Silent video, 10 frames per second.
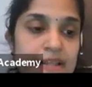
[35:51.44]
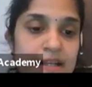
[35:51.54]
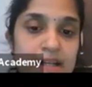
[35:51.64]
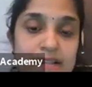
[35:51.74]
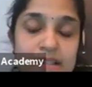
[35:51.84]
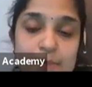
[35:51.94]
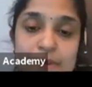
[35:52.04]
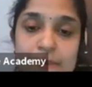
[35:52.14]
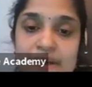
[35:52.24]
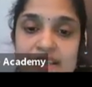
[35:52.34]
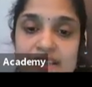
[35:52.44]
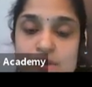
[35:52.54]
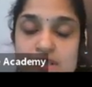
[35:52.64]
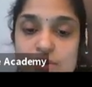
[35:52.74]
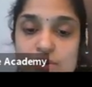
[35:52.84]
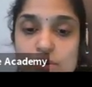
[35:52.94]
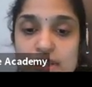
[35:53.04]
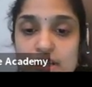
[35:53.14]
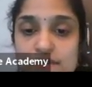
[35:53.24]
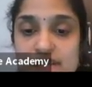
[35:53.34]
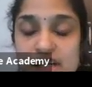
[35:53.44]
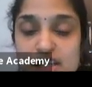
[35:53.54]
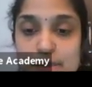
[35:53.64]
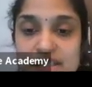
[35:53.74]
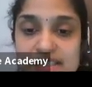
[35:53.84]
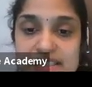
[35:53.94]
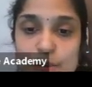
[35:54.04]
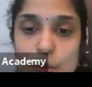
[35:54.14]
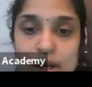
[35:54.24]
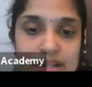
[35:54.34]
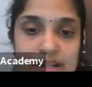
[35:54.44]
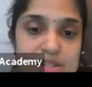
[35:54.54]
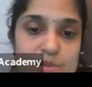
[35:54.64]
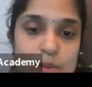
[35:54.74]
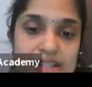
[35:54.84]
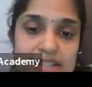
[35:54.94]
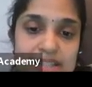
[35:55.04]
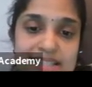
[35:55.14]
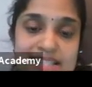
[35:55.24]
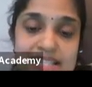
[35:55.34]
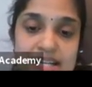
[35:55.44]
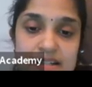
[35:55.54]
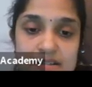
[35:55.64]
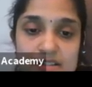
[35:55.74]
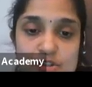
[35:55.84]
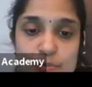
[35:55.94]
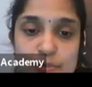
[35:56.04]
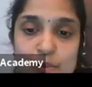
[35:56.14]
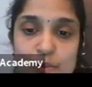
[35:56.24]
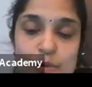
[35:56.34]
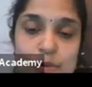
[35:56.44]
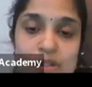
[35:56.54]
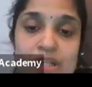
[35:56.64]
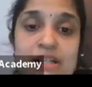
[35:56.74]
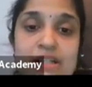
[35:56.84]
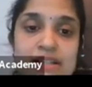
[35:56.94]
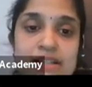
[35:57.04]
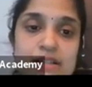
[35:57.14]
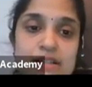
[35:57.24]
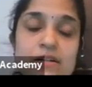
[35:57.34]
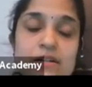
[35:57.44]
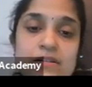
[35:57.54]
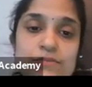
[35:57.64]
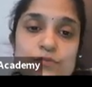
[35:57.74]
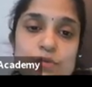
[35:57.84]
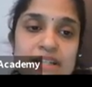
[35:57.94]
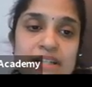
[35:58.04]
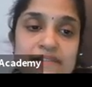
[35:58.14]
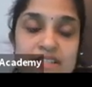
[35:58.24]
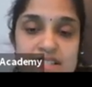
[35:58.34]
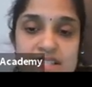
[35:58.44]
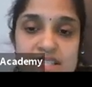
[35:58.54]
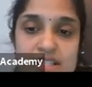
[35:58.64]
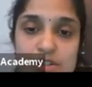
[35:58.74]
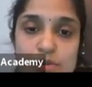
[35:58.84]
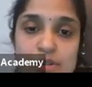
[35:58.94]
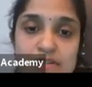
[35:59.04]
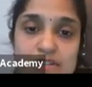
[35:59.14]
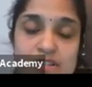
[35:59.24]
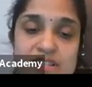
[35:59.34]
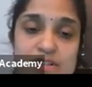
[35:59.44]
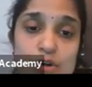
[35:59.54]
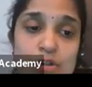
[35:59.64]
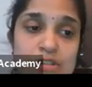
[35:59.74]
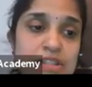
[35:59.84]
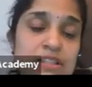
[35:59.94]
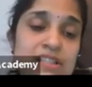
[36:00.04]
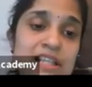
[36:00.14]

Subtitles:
And keep in mind, there was a ruling of Tata Melting Wires wherein they said in the Supreme Court that whatever is a circular which is not in